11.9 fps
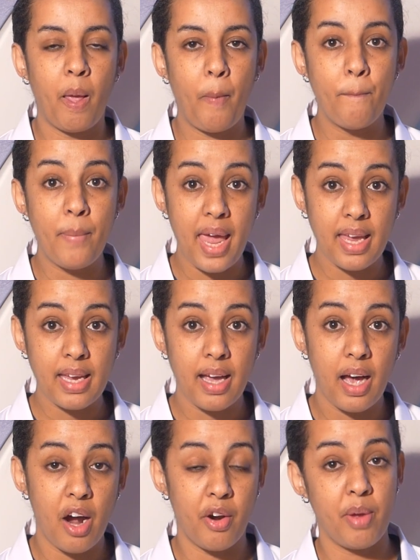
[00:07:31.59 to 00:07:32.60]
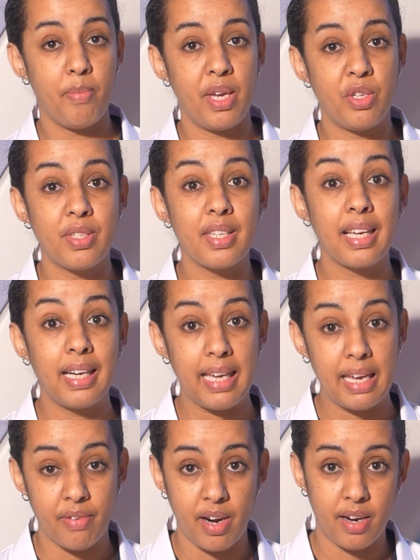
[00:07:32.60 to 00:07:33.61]
make our images
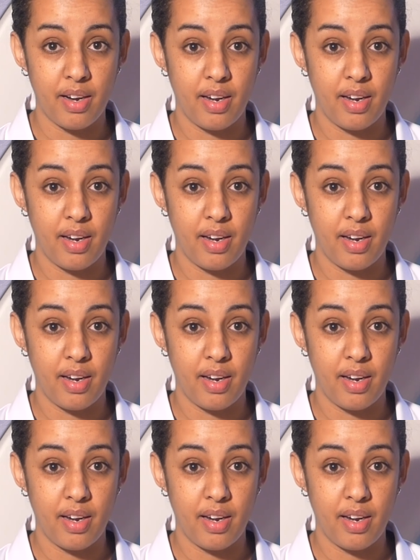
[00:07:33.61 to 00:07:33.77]
clearer.